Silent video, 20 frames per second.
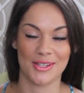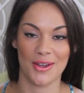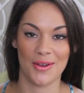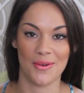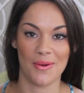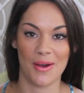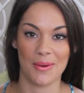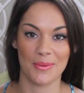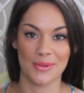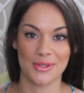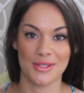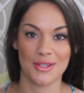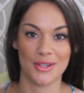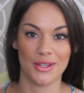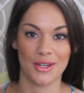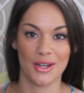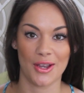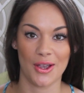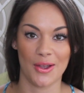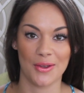so I wasn't
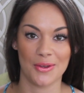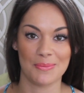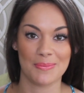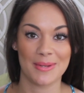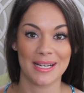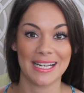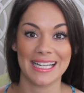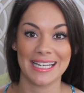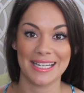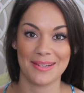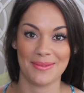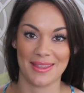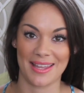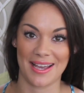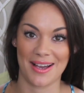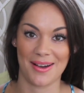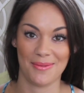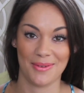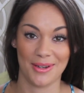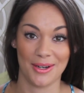gonna go completely
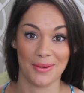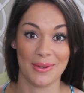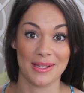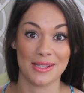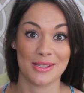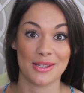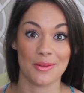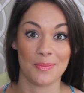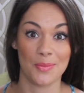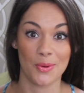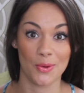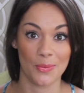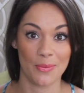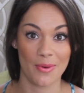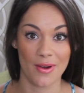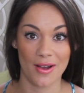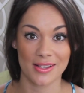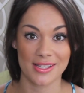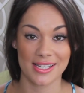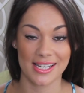without when I went to the pool
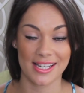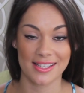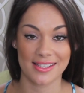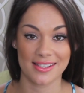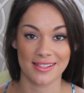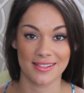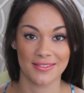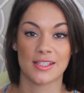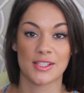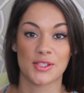parties.